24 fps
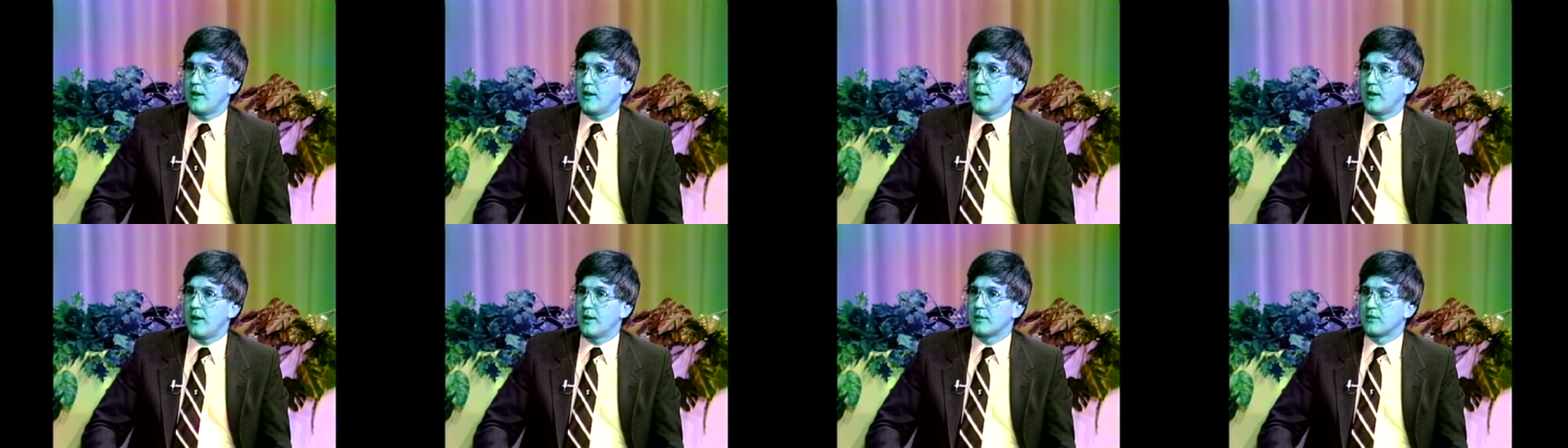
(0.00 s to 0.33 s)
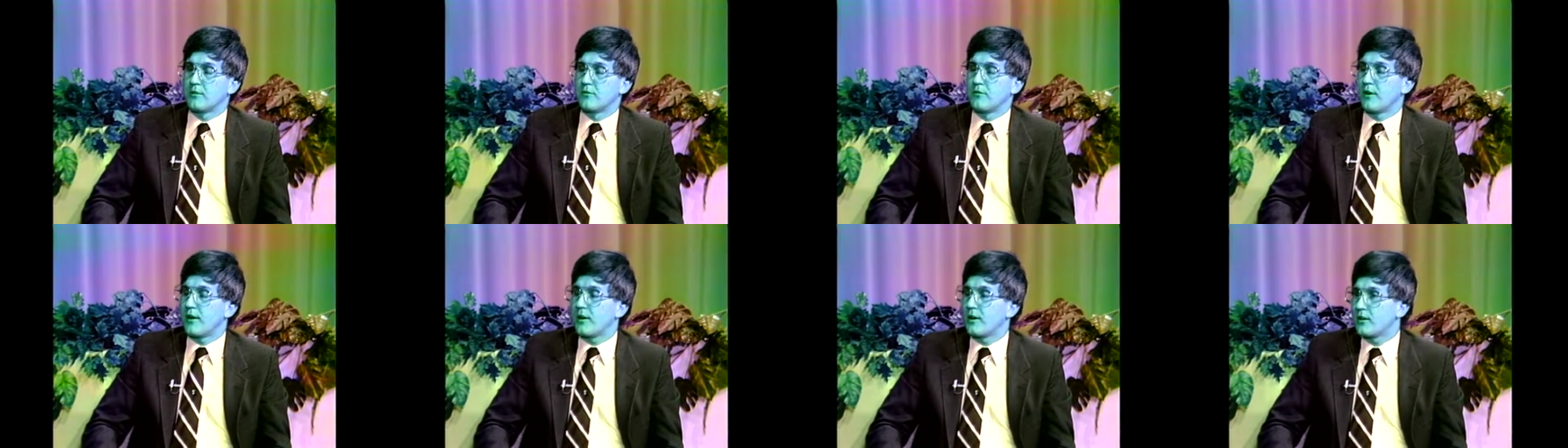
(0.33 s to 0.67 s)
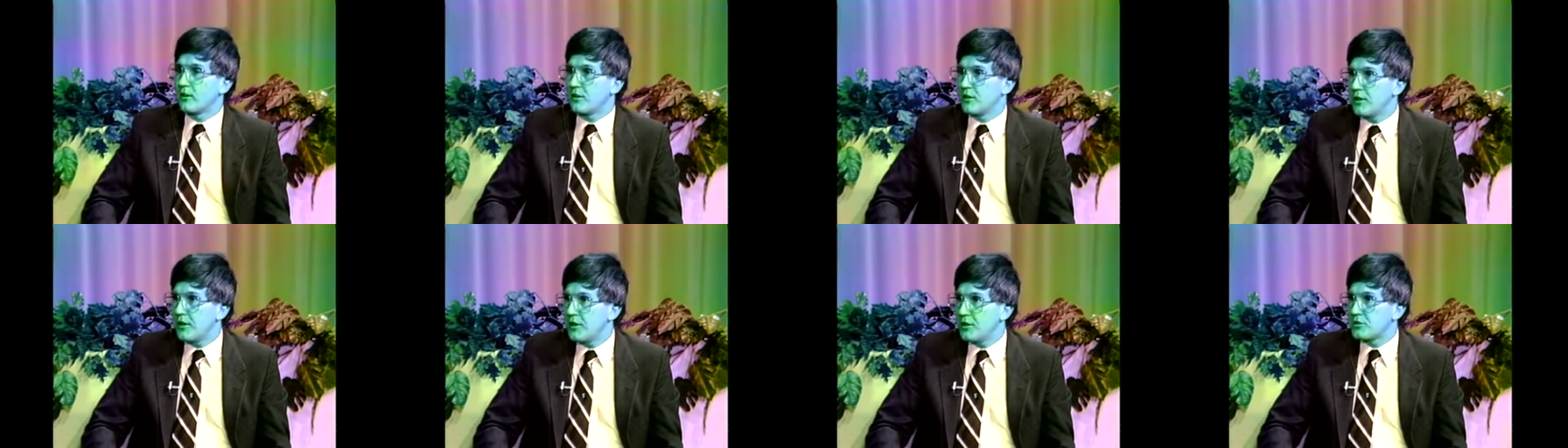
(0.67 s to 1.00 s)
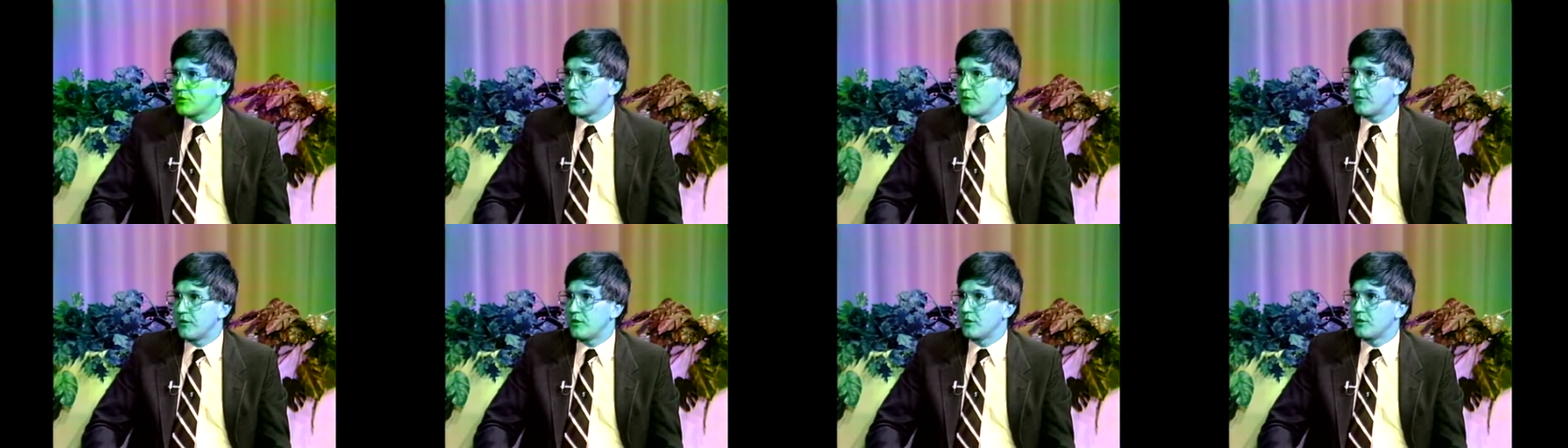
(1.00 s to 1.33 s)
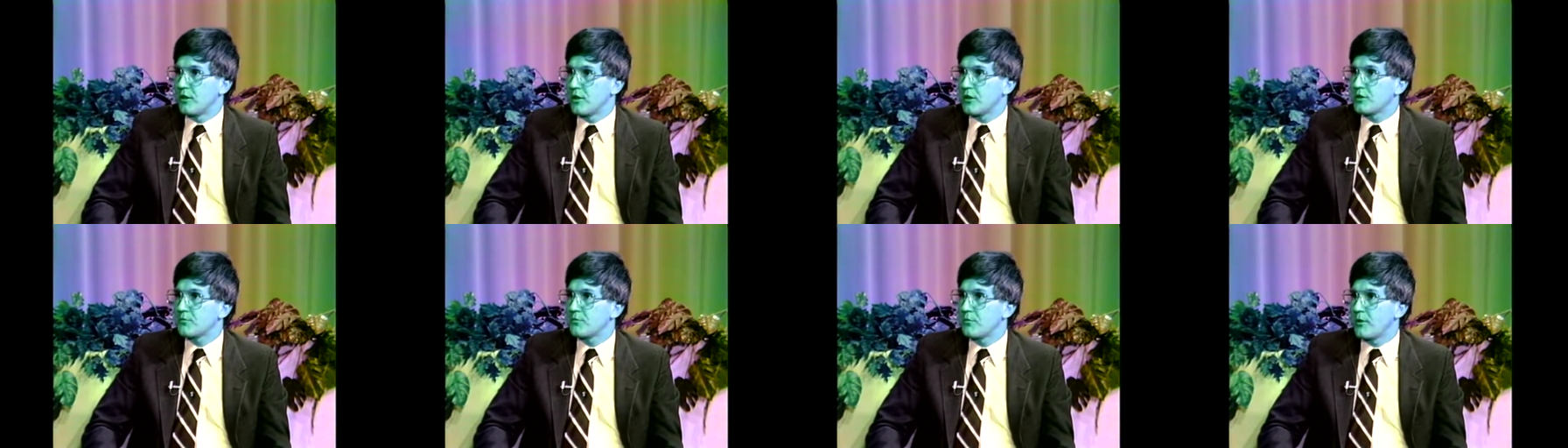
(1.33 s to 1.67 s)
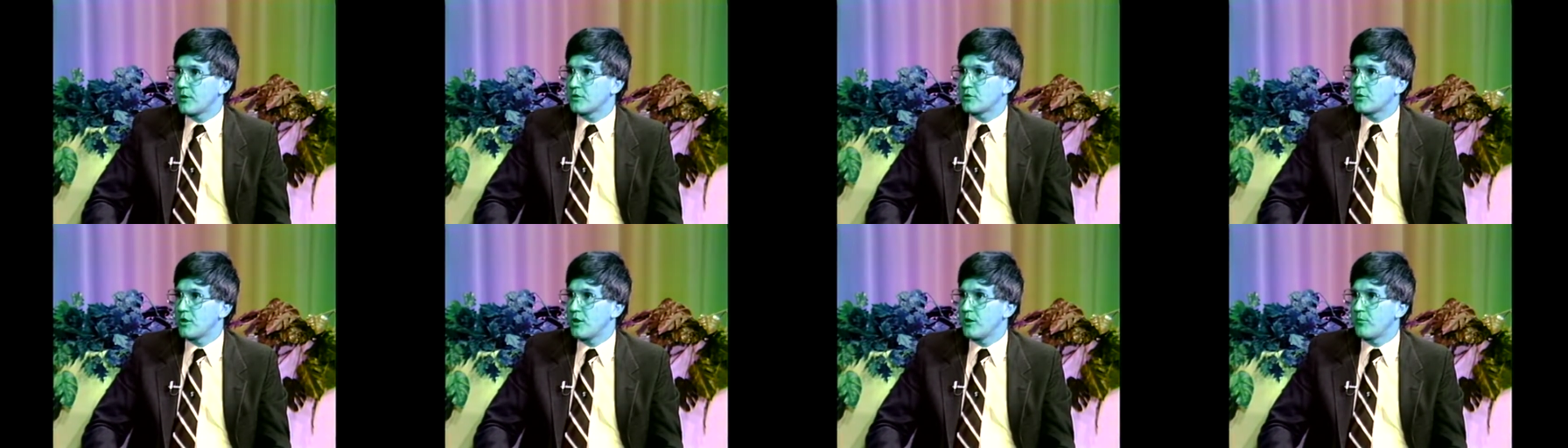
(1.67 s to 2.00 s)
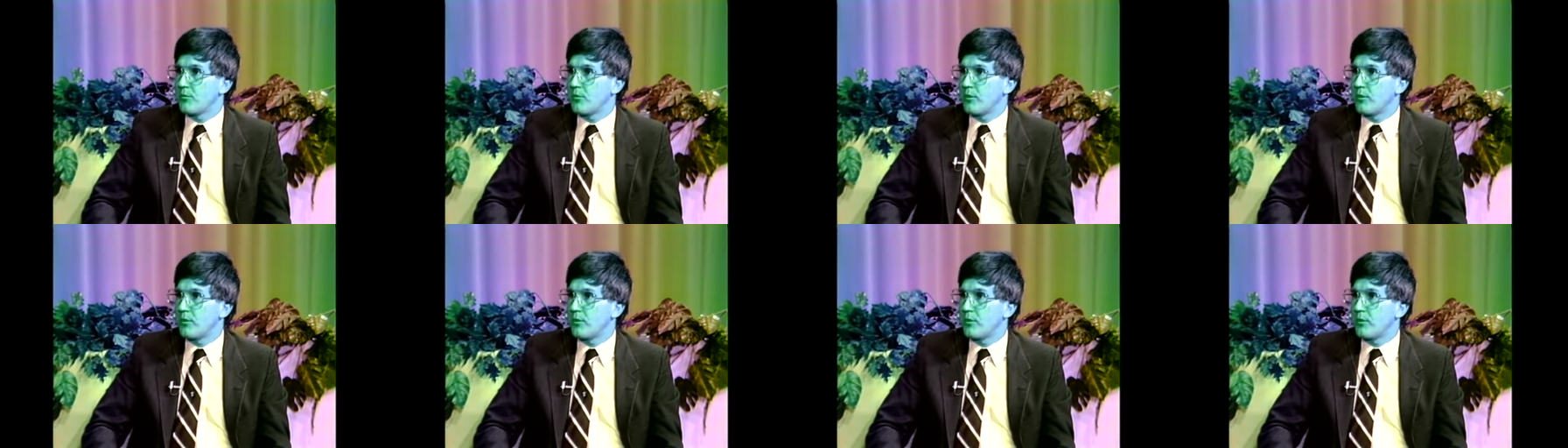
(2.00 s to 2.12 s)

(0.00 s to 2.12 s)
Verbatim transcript: at the very least, if he does mess up,